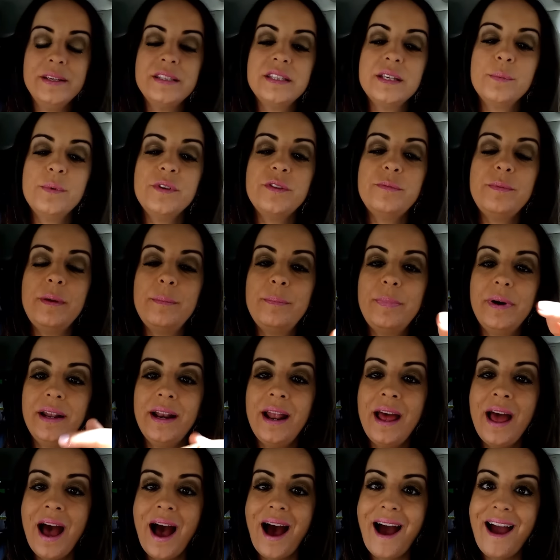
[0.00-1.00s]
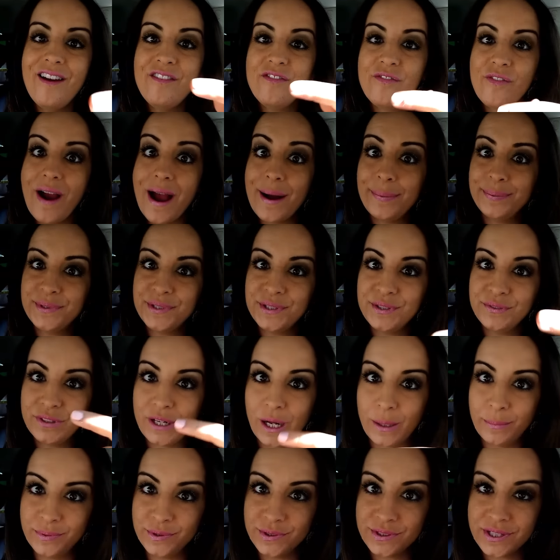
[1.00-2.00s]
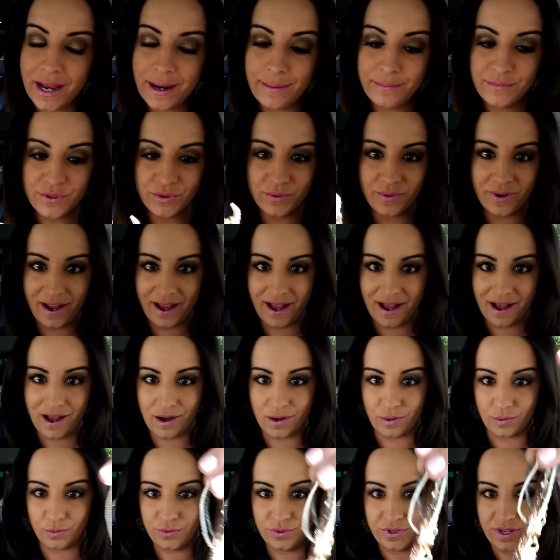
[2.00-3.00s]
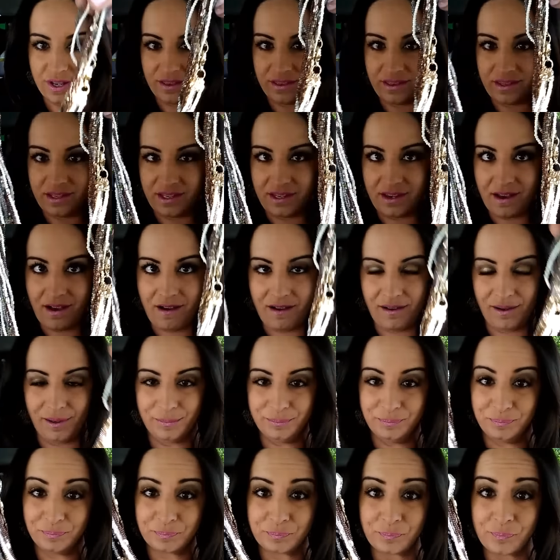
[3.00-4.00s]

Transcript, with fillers: messing with me, but I've wrapped it a couple times around the um,